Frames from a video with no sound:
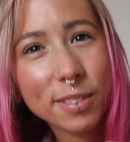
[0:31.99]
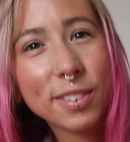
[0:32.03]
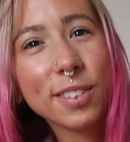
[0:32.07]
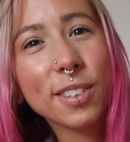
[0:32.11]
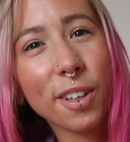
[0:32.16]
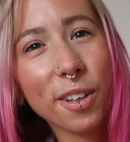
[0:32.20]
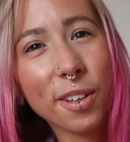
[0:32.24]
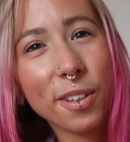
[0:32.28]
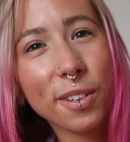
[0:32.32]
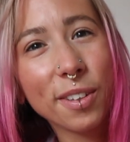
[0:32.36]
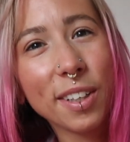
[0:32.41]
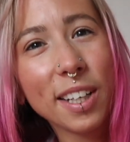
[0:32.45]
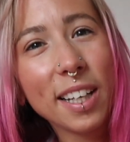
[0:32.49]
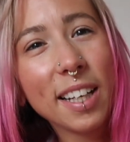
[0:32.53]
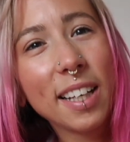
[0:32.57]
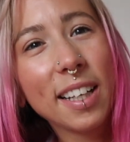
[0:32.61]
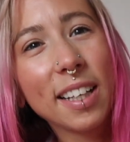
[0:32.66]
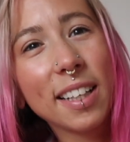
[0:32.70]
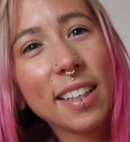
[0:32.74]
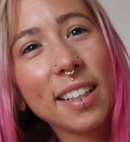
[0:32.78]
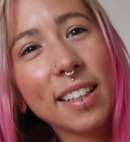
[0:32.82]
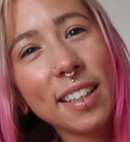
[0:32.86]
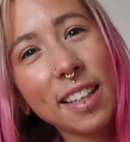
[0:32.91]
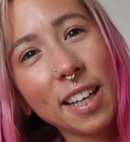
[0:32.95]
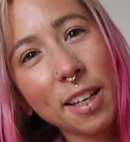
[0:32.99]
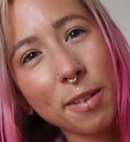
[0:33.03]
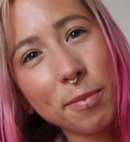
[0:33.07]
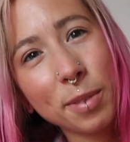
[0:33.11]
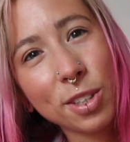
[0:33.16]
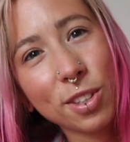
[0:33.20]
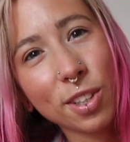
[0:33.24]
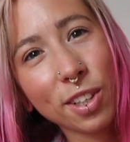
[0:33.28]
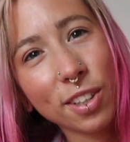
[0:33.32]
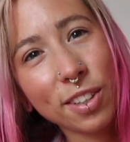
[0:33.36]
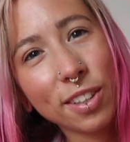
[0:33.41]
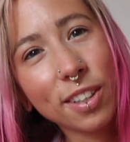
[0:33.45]
So let me
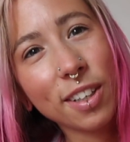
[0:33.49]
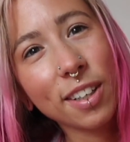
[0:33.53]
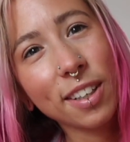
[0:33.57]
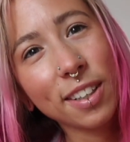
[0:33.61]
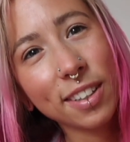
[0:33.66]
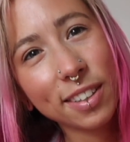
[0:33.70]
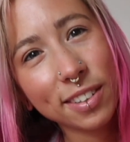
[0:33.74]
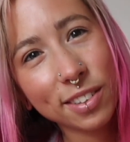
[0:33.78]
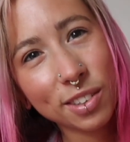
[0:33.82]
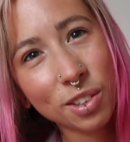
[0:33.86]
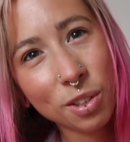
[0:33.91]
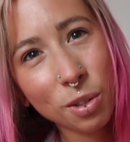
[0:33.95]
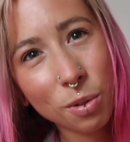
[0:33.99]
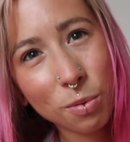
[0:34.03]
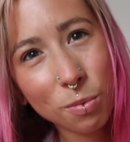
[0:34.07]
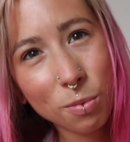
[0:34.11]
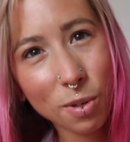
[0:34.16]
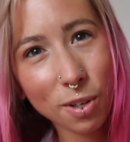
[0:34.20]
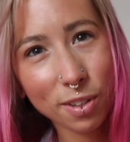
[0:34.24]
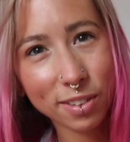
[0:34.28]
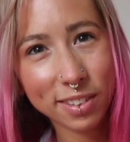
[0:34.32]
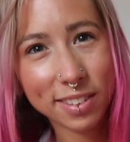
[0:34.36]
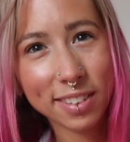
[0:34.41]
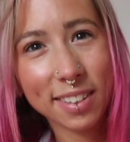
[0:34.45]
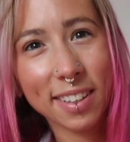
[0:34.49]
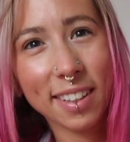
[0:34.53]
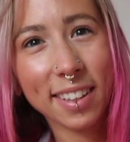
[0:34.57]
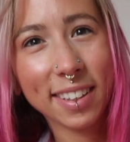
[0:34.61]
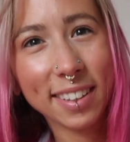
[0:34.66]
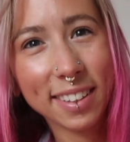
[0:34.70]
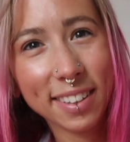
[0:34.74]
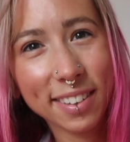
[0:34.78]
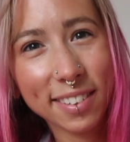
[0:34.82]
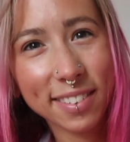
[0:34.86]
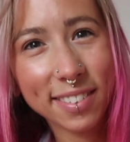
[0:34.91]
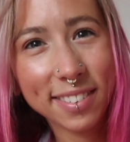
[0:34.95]
show you guys what I
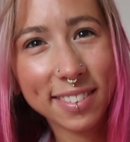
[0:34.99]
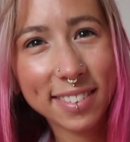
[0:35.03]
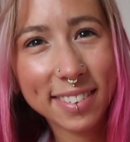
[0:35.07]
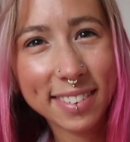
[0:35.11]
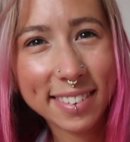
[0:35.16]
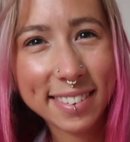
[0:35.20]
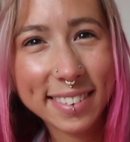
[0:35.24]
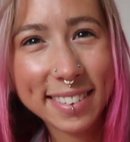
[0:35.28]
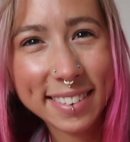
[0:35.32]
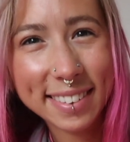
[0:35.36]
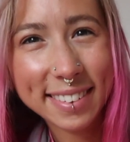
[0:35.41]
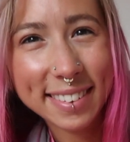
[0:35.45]
use.